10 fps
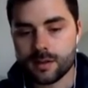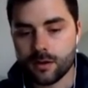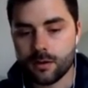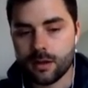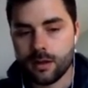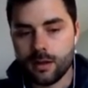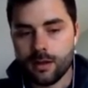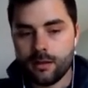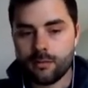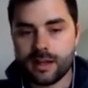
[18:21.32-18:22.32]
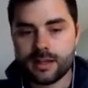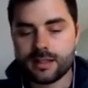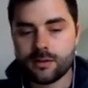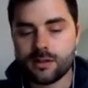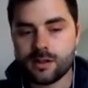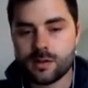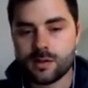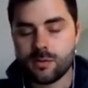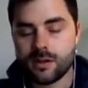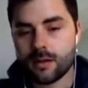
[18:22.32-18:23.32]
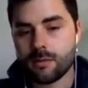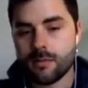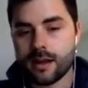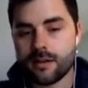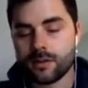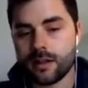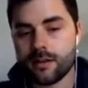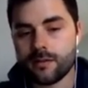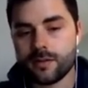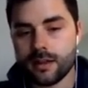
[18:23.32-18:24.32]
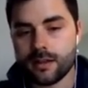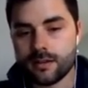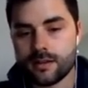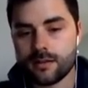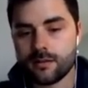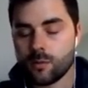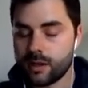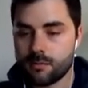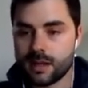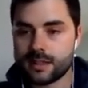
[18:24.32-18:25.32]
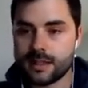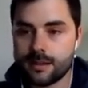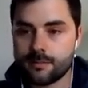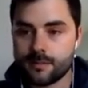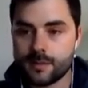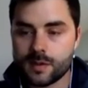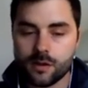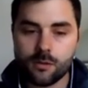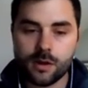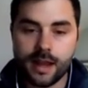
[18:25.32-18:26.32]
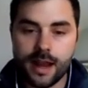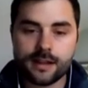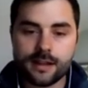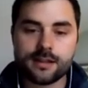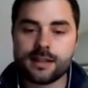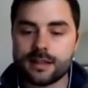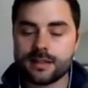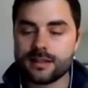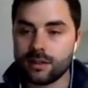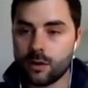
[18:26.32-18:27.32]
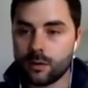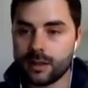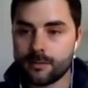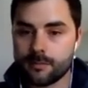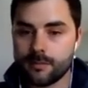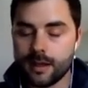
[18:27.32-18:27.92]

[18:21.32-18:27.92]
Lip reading: So the biggest thing with Geo Sweep you got to be mindful of is when you're mixing it. So you want to add it to the tank slowly.